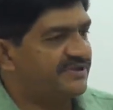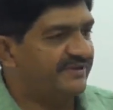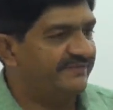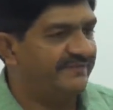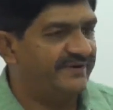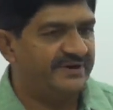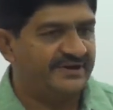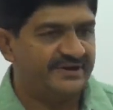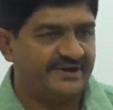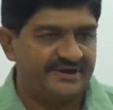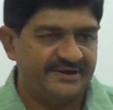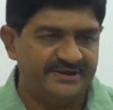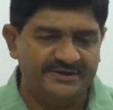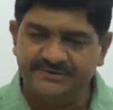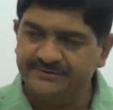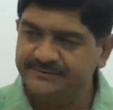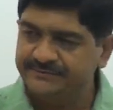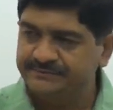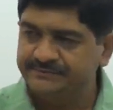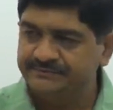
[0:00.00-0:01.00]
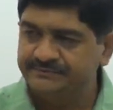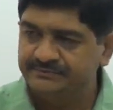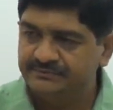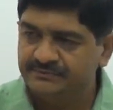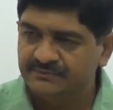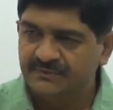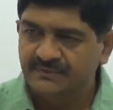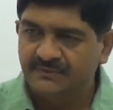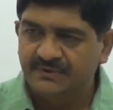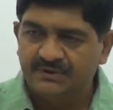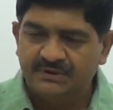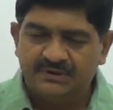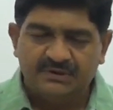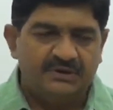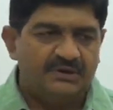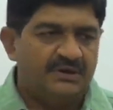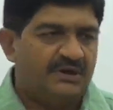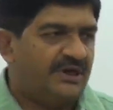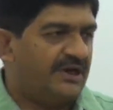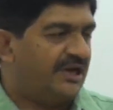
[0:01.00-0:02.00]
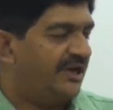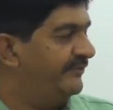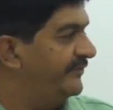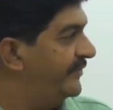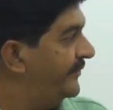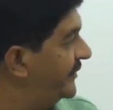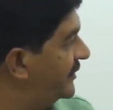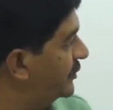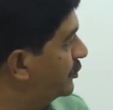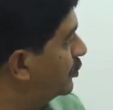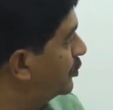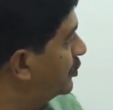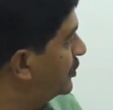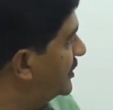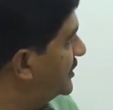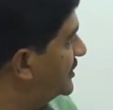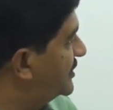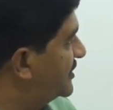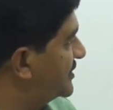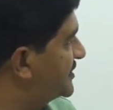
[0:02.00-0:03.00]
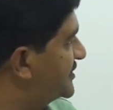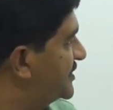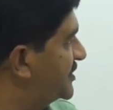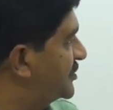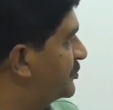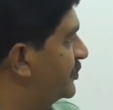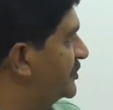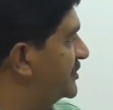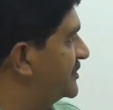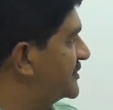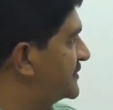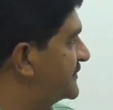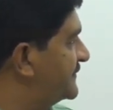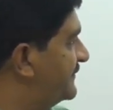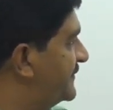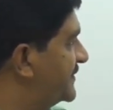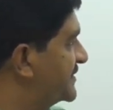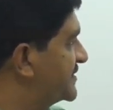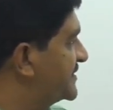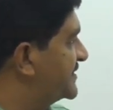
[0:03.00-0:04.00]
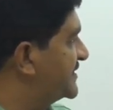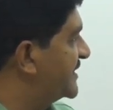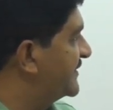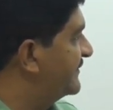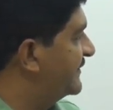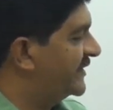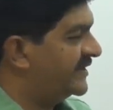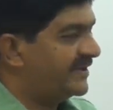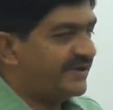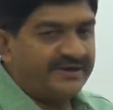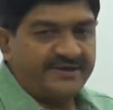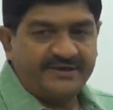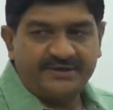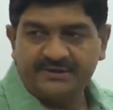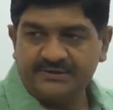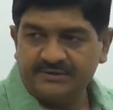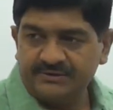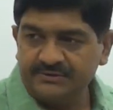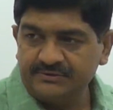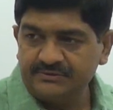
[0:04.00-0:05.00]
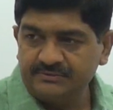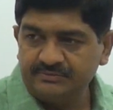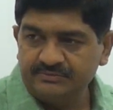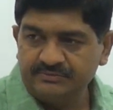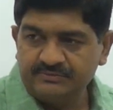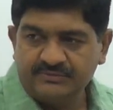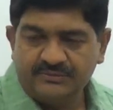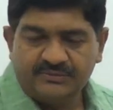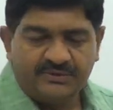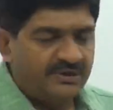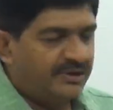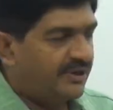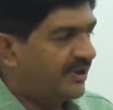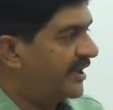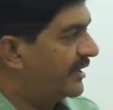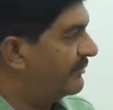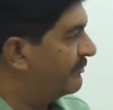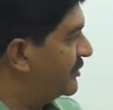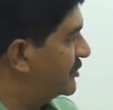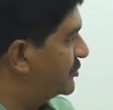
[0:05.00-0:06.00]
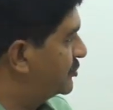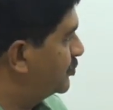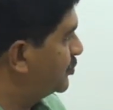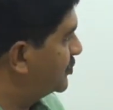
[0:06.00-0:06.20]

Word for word: Cenvat credit and we will go in this sequence first Cenvat credit, number